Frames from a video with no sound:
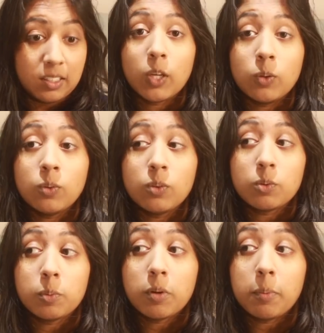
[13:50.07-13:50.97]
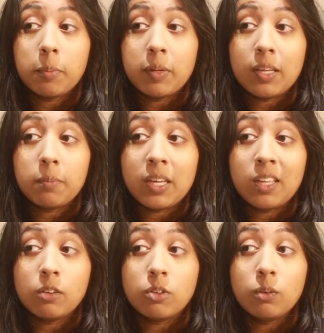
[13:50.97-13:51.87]
Those will probably be
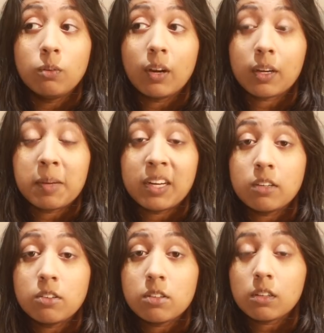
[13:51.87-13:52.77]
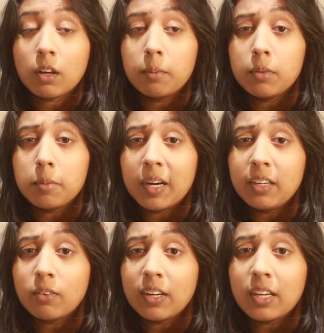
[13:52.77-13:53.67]
the two recommendations that come to
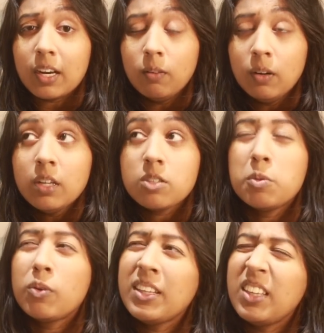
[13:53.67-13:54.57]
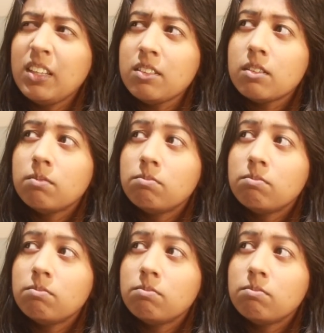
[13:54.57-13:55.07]
mind right now. Small Great Things.